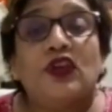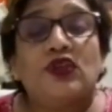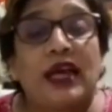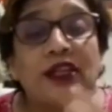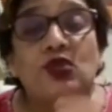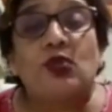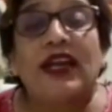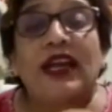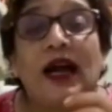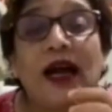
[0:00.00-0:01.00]
That's
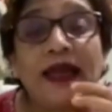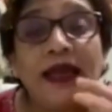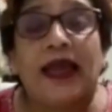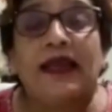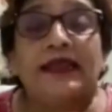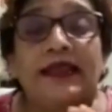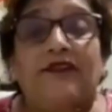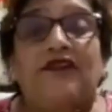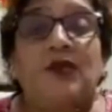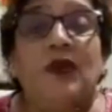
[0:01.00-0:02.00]
why high-end
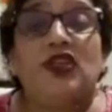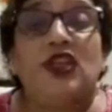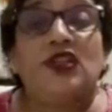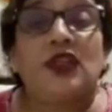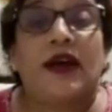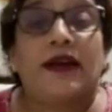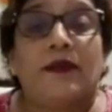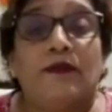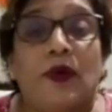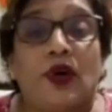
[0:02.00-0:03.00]
safety machines are
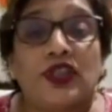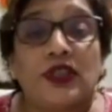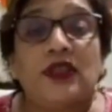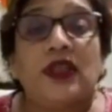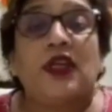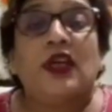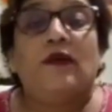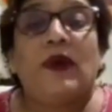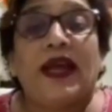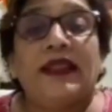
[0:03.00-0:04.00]
important,
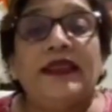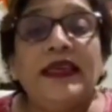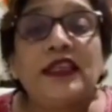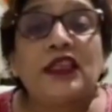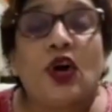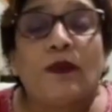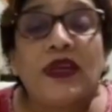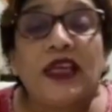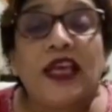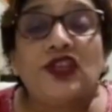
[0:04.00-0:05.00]
where these
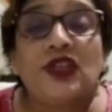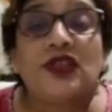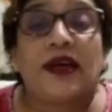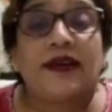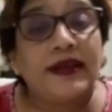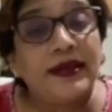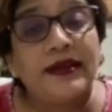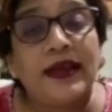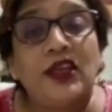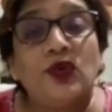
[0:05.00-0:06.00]
complications are really
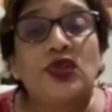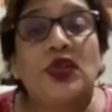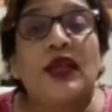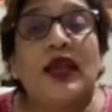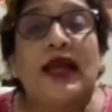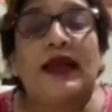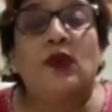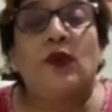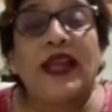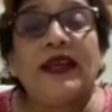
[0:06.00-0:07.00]
reduced,
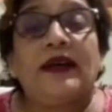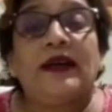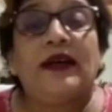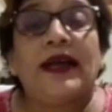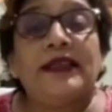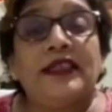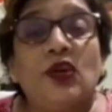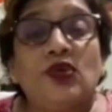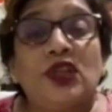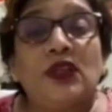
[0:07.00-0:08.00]
and when
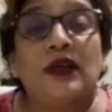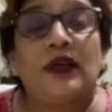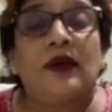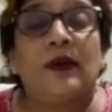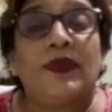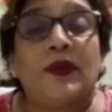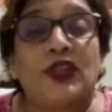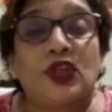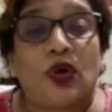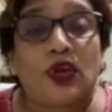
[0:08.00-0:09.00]
executed
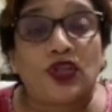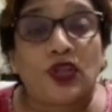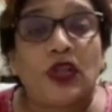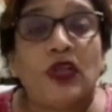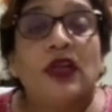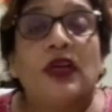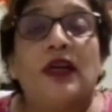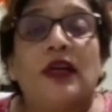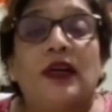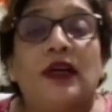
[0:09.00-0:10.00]
with caution,
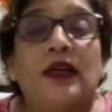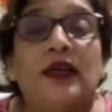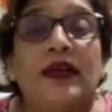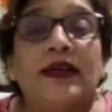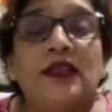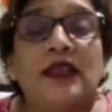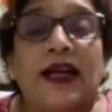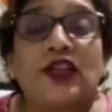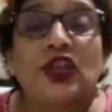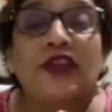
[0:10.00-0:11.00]
it is
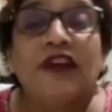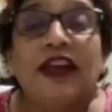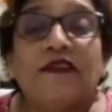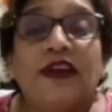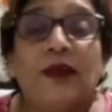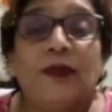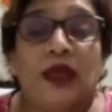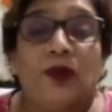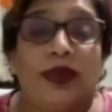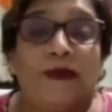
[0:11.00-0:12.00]
actually very, very
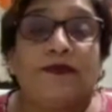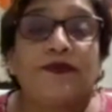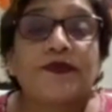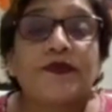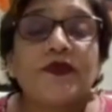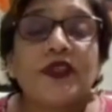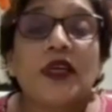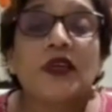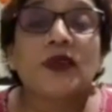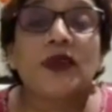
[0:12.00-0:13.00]
minimal.
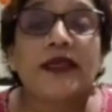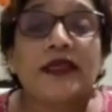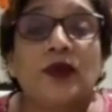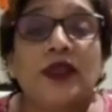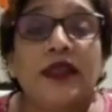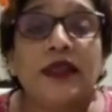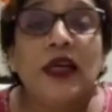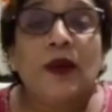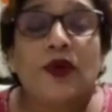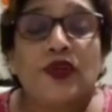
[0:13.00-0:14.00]
So that's how the
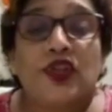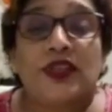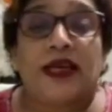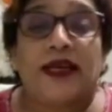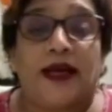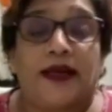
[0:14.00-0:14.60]
procedures are done.